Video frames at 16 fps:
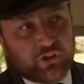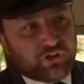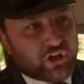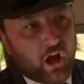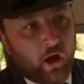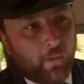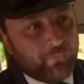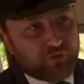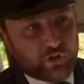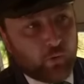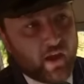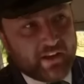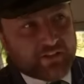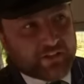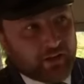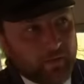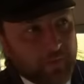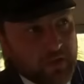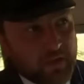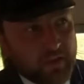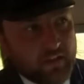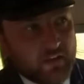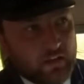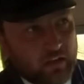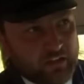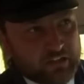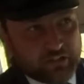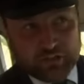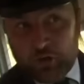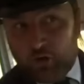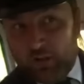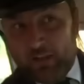and charm to it, it's
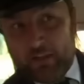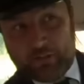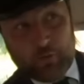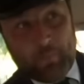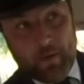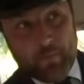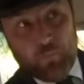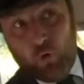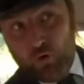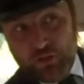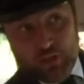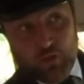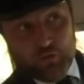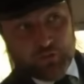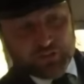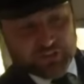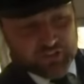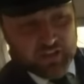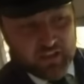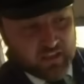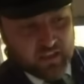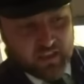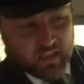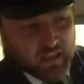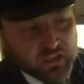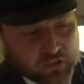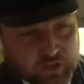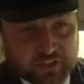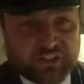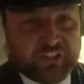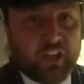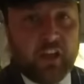just got a little bit more use.
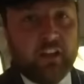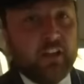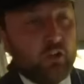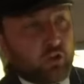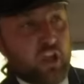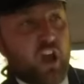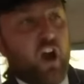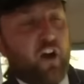You can certainly look